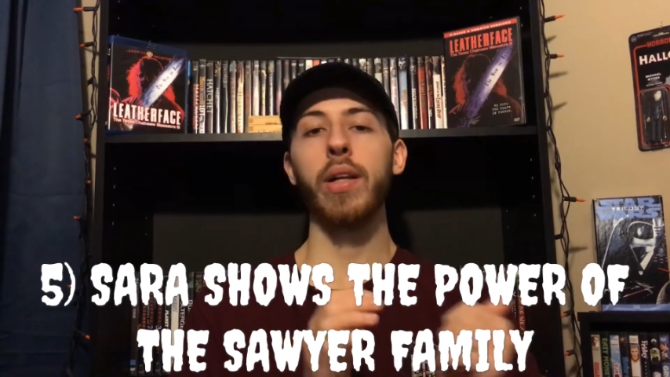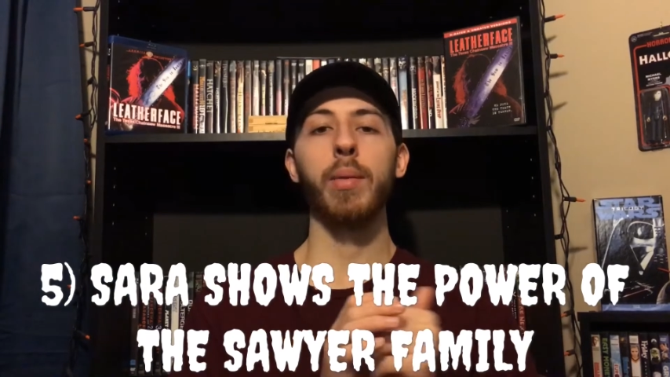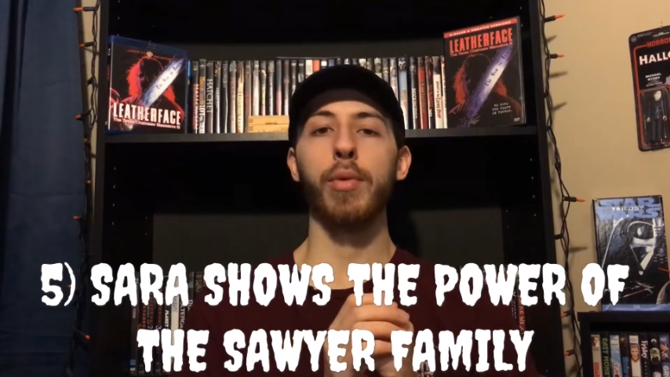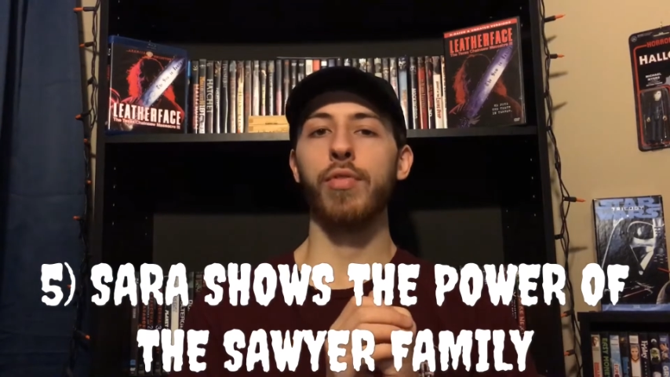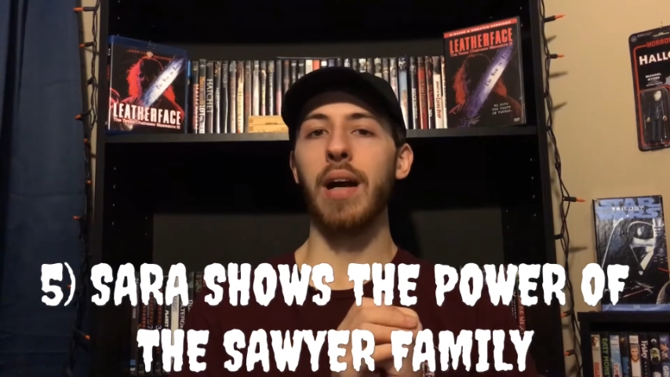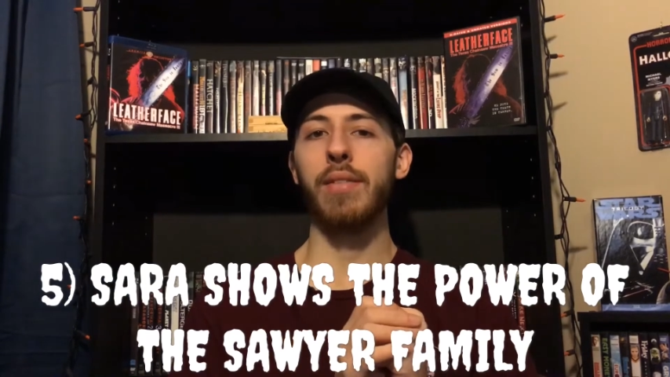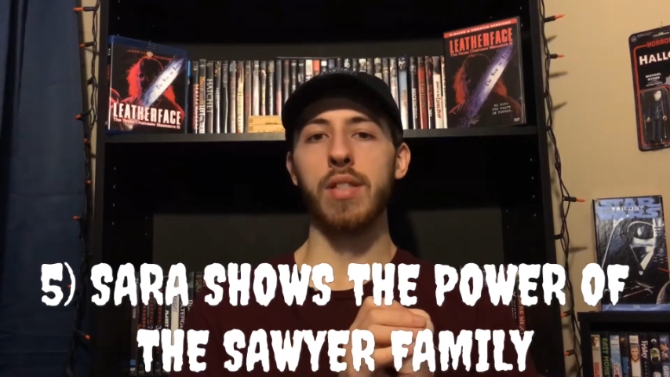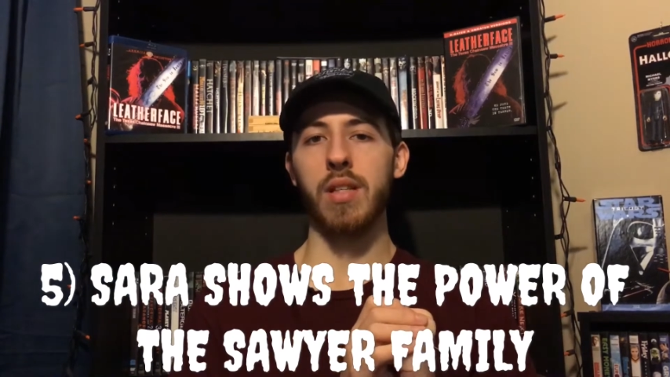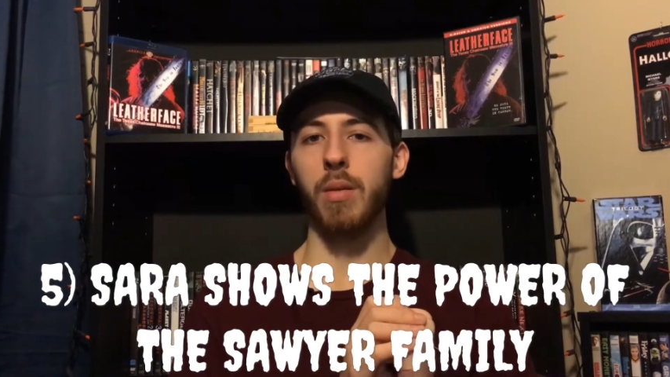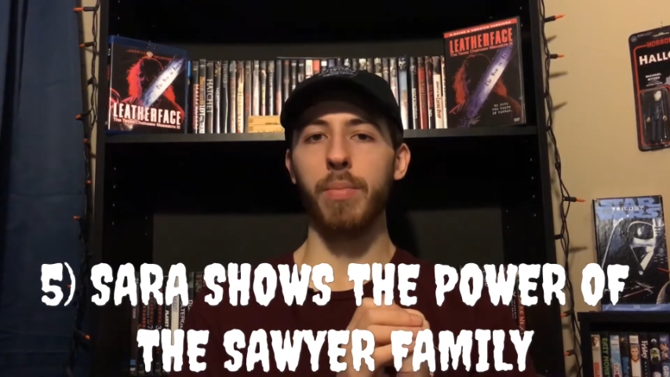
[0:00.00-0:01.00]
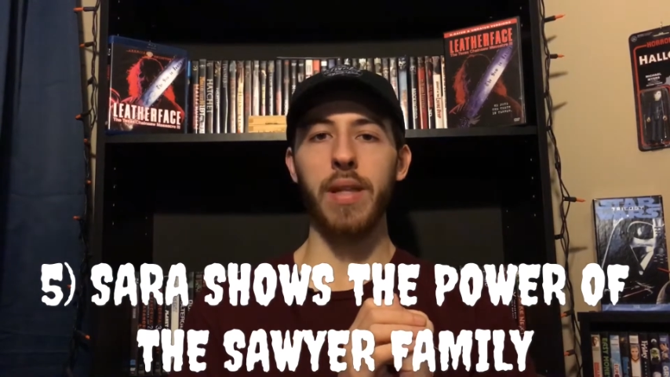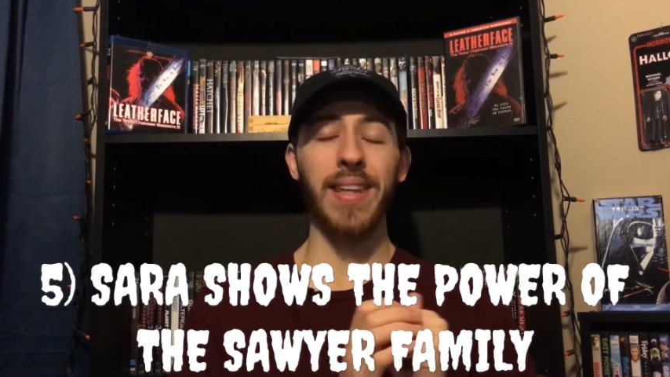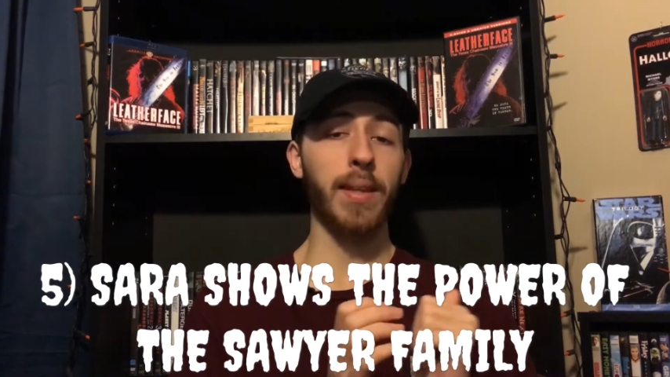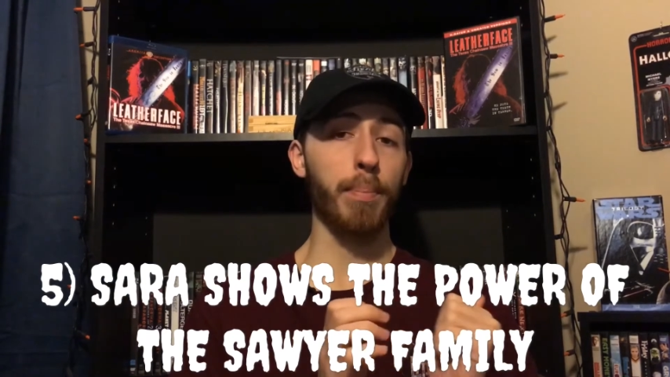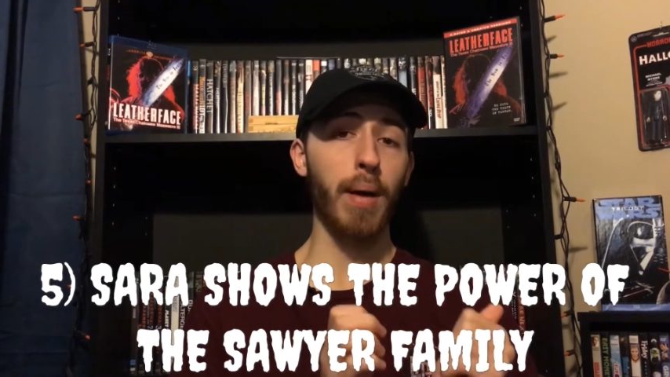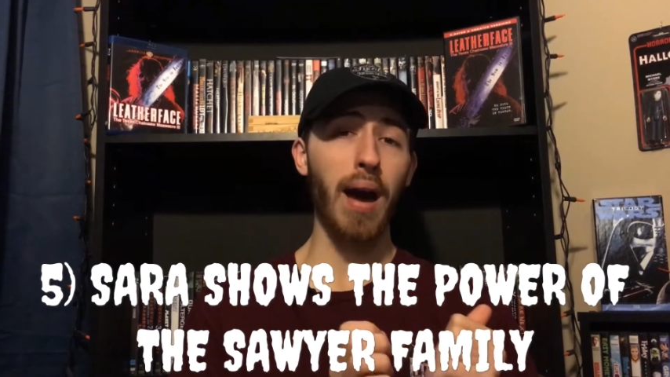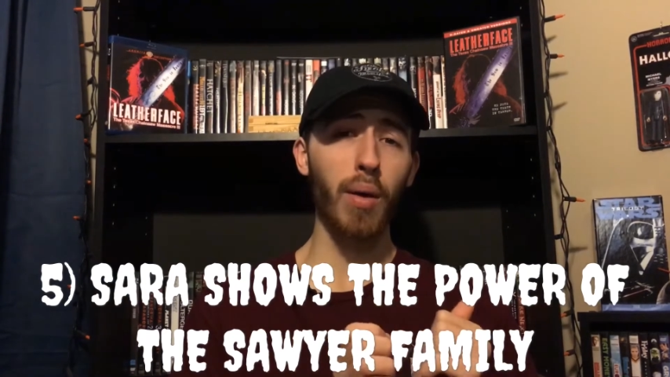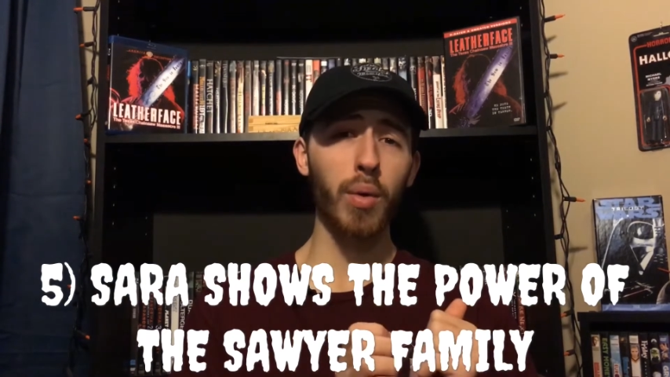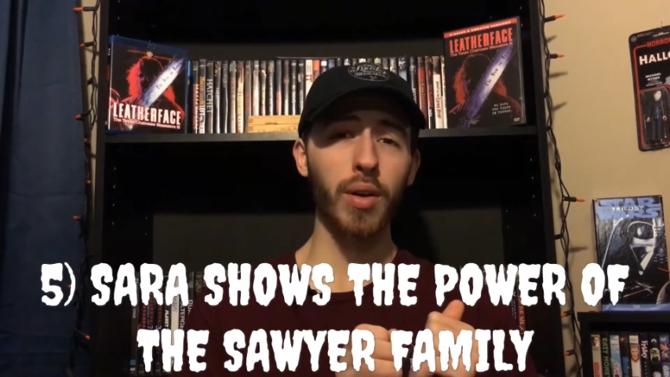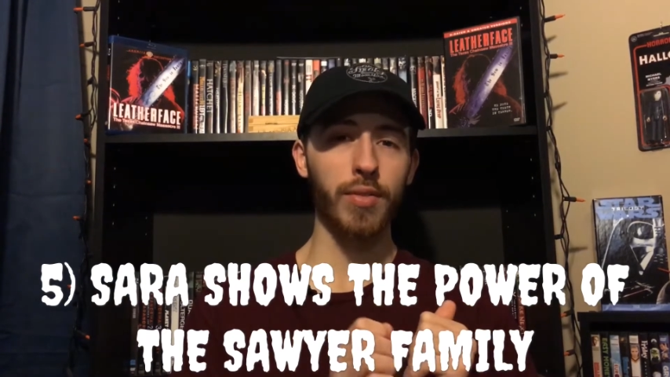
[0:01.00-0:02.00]
number 5 is going to be that the
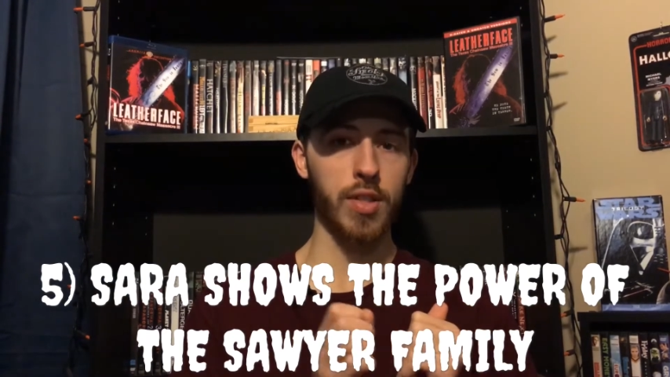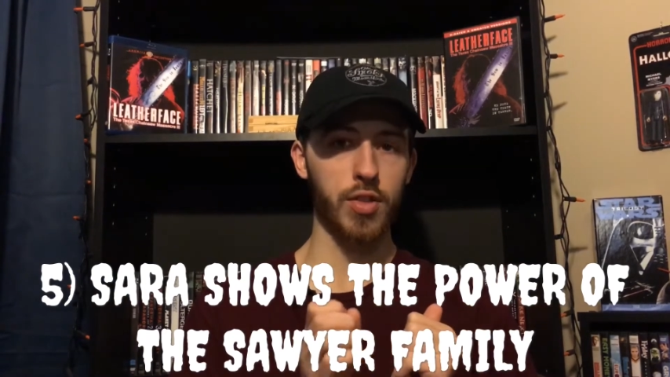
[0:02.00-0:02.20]
power of the